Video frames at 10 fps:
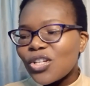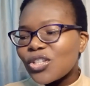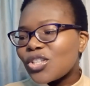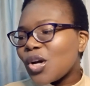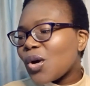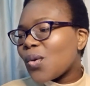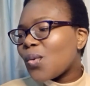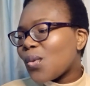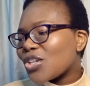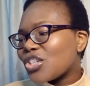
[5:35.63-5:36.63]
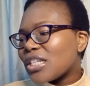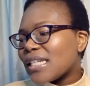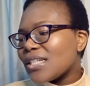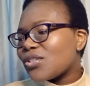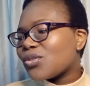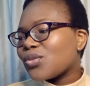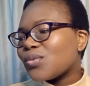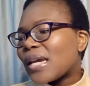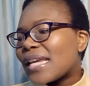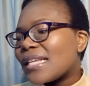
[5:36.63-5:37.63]
so what you need to
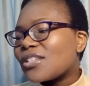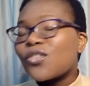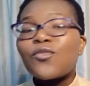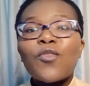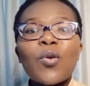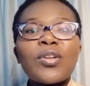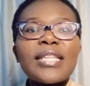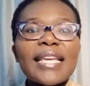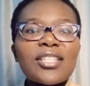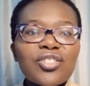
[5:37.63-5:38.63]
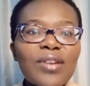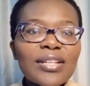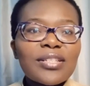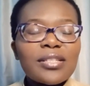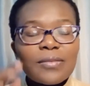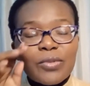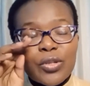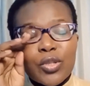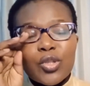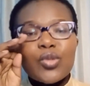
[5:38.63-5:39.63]
do is to follow the instructions,
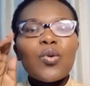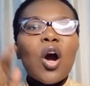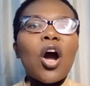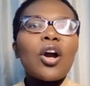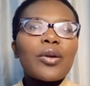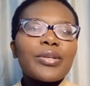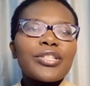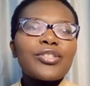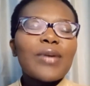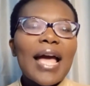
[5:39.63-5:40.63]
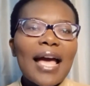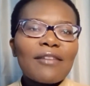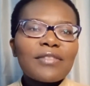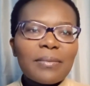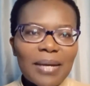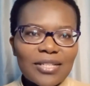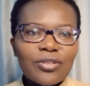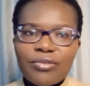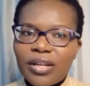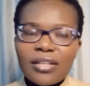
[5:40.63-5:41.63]
because you are going to have the
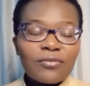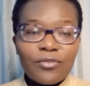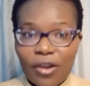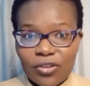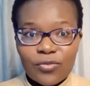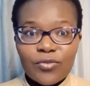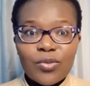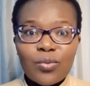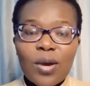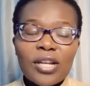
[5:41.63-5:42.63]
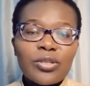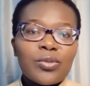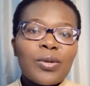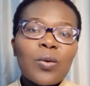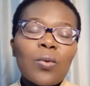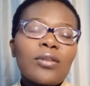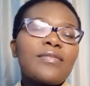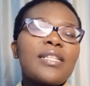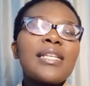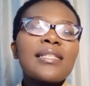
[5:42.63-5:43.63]
material in front of you while you're doing all of
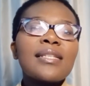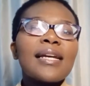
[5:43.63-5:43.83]
this.